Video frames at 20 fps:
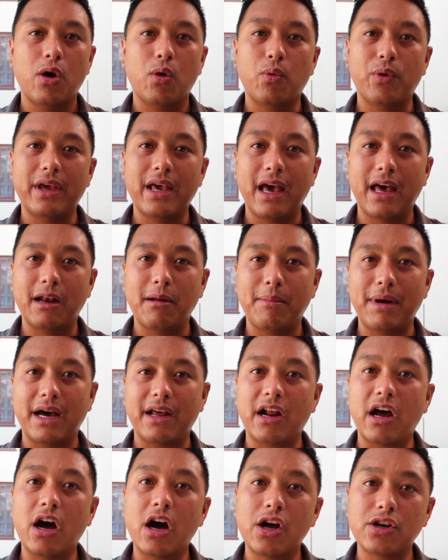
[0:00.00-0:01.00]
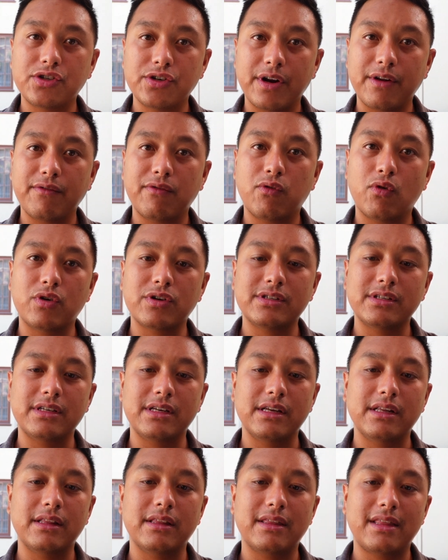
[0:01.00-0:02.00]
we had about
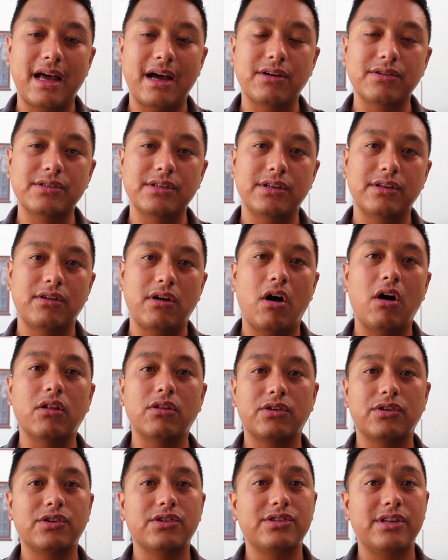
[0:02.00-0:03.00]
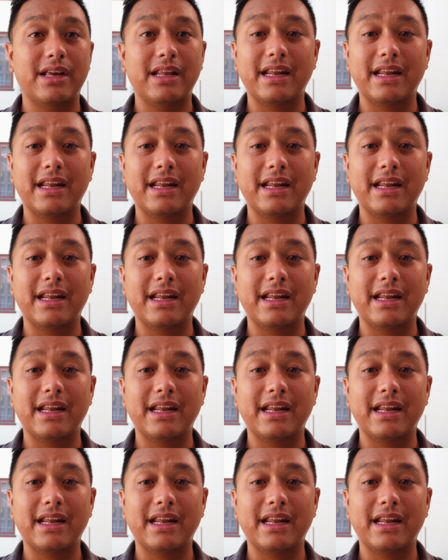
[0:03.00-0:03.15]
$114,000